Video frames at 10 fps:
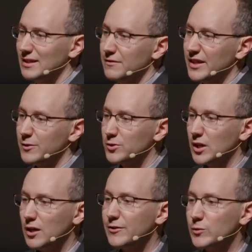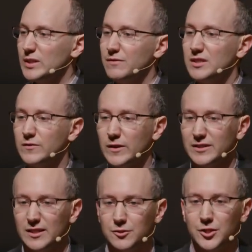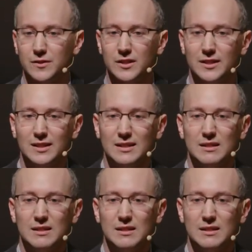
that used all three of these very diligently,